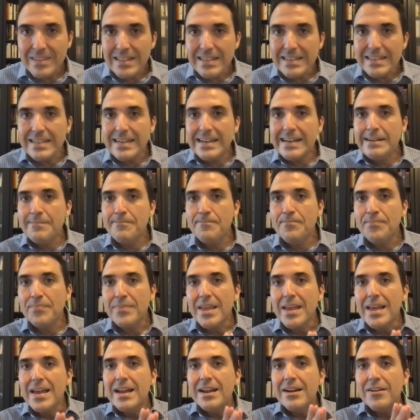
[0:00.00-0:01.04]
Um,
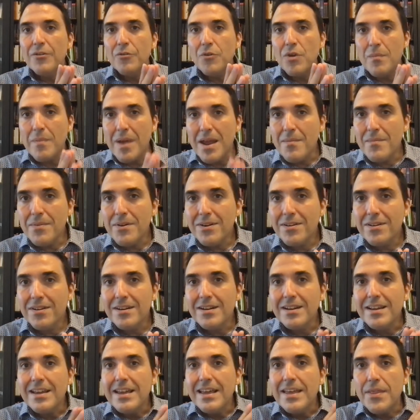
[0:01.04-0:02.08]
remember
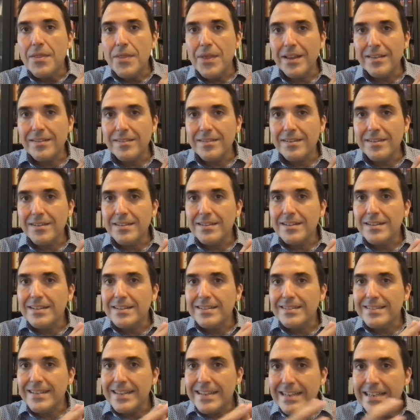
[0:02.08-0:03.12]
that
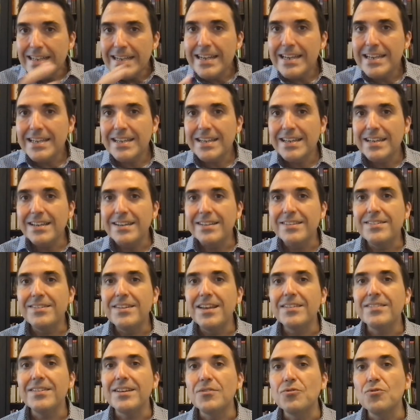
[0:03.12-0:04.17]
technique is
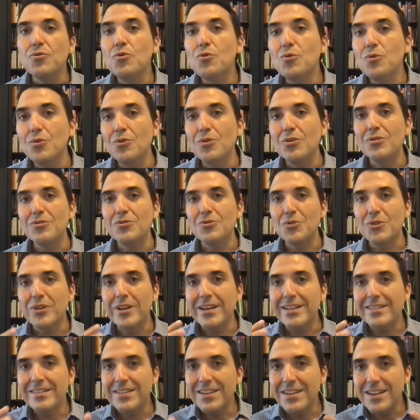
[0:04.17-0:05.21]
just a tool to
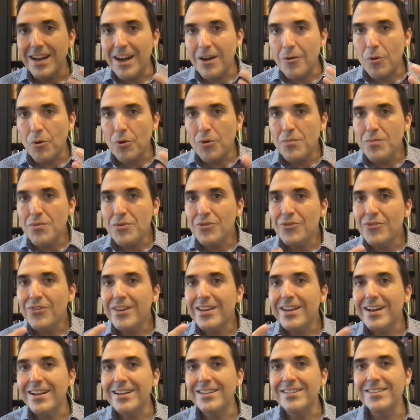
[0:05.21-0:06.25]
get our
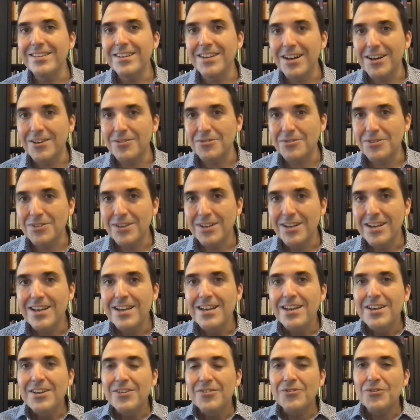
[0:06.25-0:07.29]
musicality out.
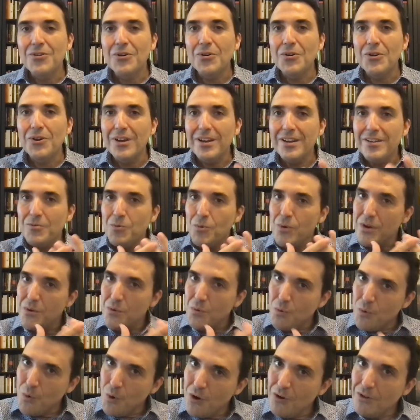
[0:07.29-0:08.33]
So we
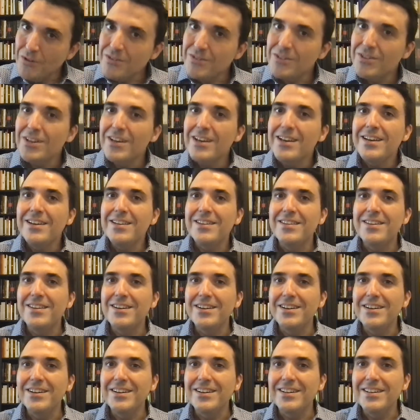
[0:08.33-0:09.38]
want
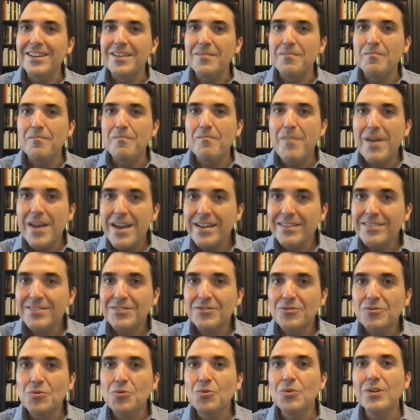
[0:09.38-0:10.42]
the, the best
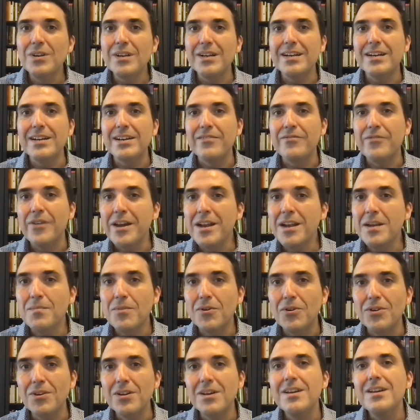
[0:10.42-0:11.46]
tool
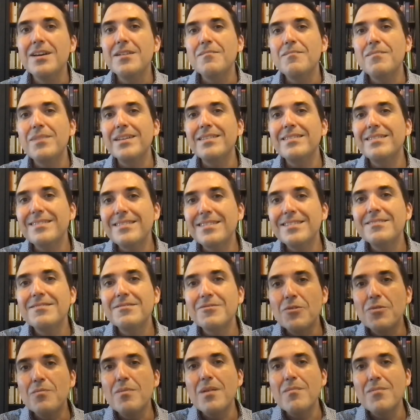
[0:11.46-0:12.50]
available but
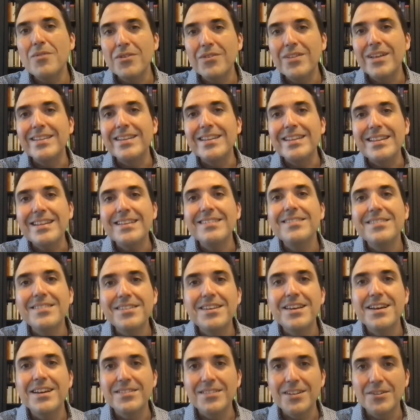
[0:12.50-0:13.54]
remember that it is
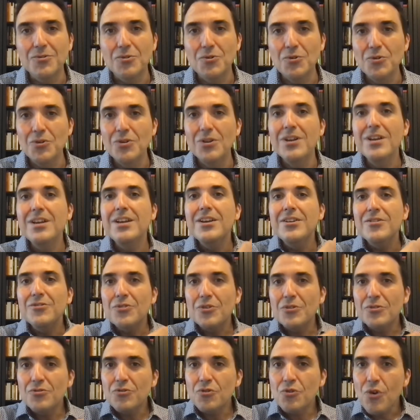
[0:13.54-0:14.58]
just a tool. So
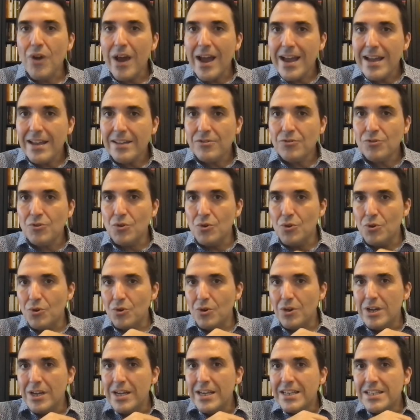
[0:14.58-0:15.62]
try to
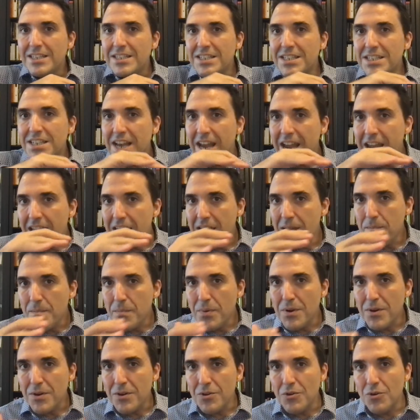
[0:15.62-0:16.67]
shape
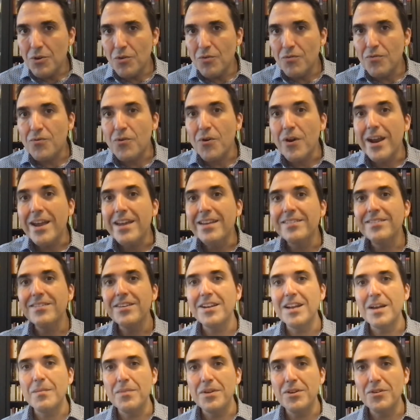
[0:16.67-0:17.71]
your phrasing
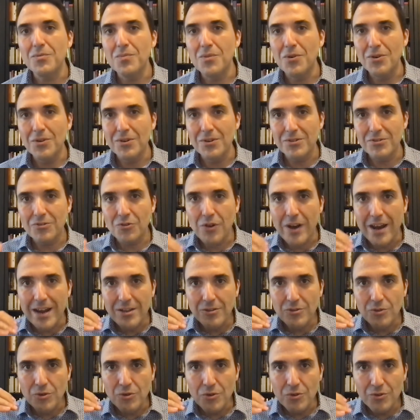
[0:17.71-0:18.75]
a bit more. Try
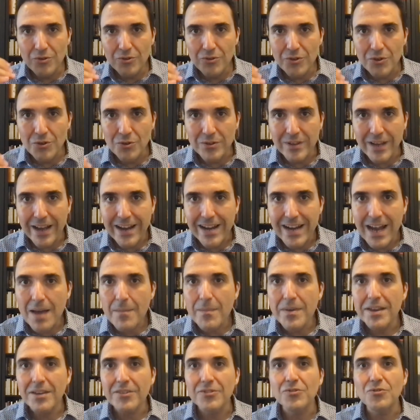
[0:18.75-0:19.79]
to use your
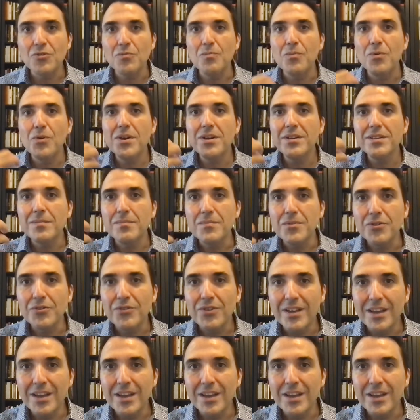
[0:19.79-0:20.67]
dynamics to bring the music